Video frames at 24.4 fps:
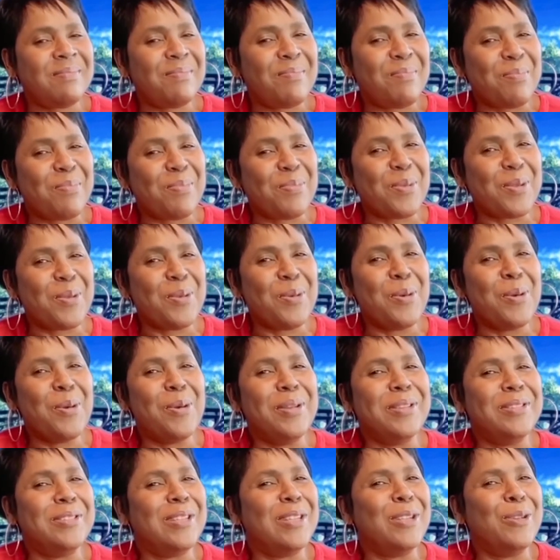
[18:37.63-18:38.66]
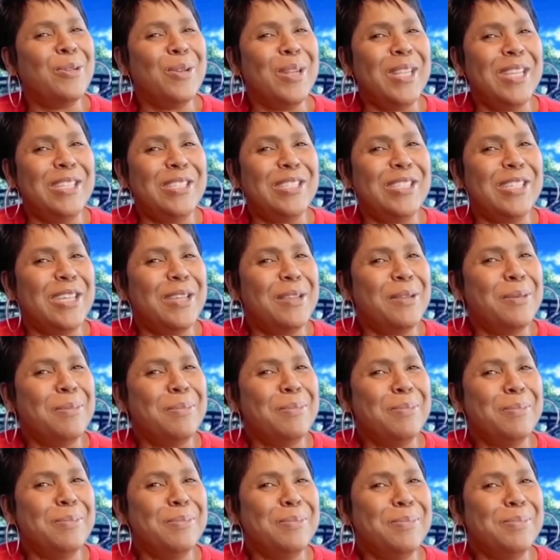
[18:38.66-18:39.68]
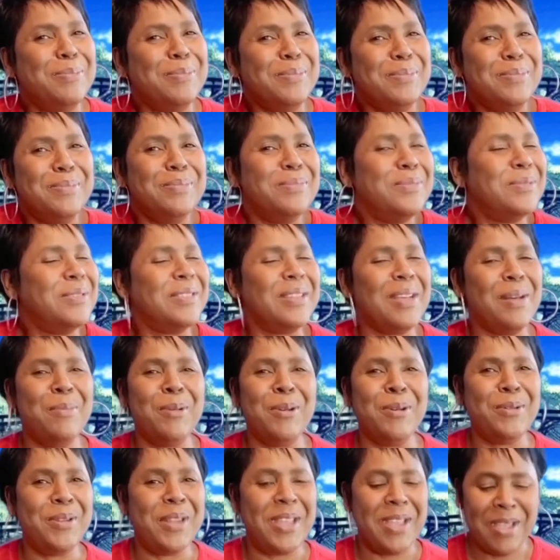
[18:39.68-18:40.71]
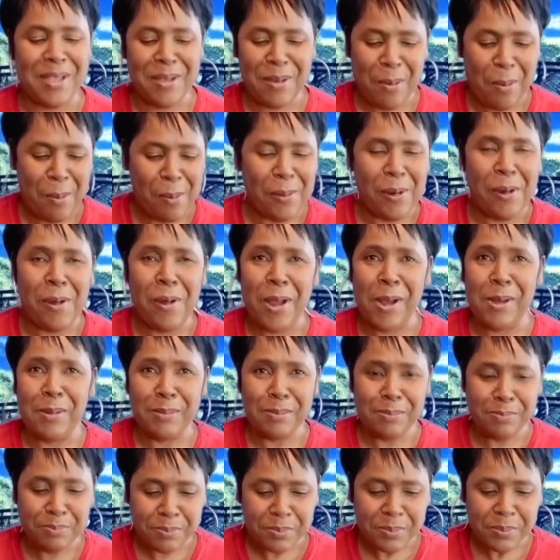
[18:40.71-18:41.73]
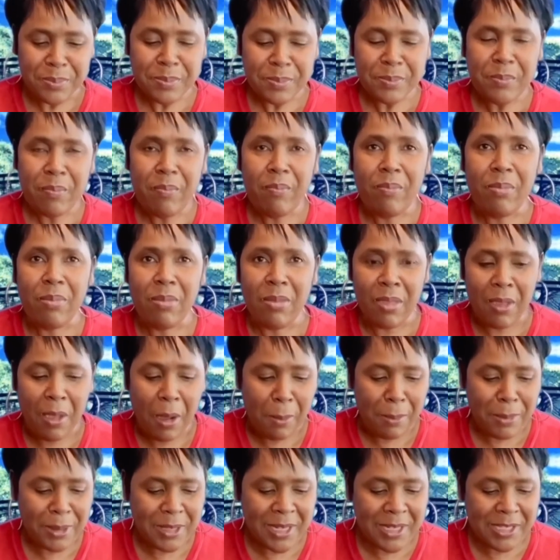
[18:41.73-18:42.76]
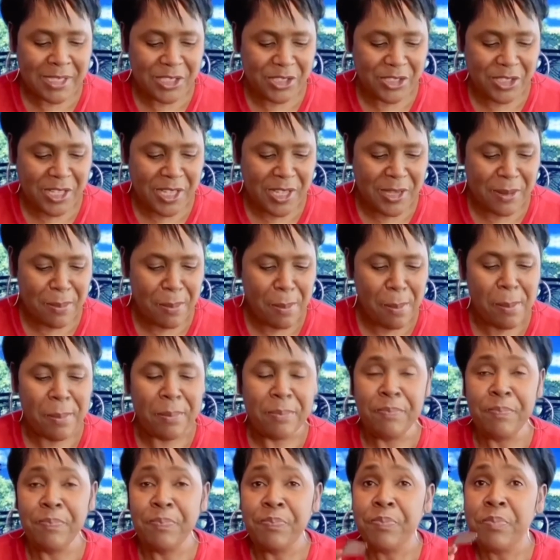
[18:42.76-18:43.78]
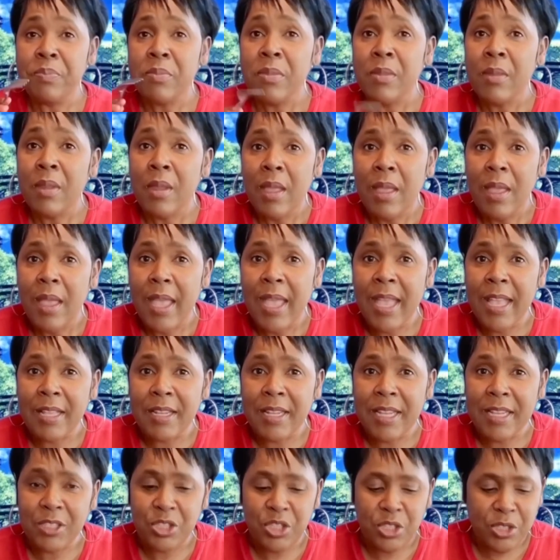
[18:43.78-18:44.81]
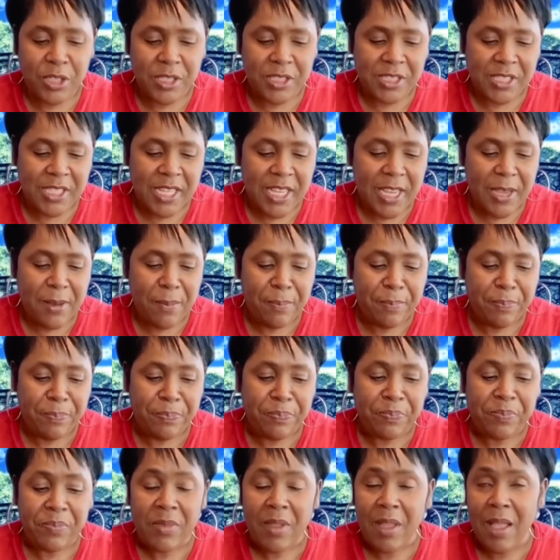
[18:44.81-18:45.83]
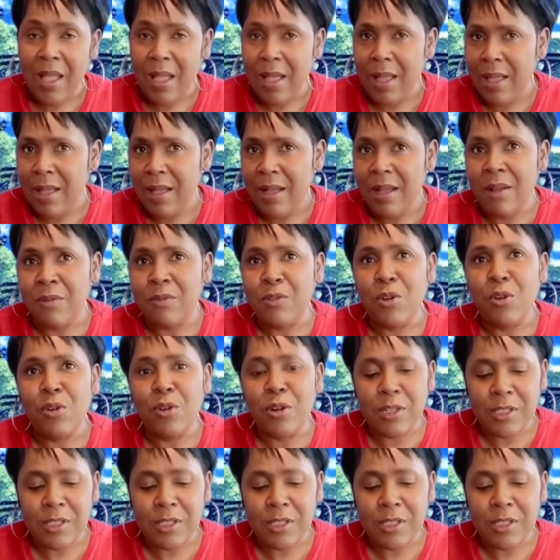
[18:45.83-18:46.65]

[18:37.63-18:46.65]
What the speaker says: Oh, it's Lolita. Come on down. All right. But that is good. And as you can see, of course,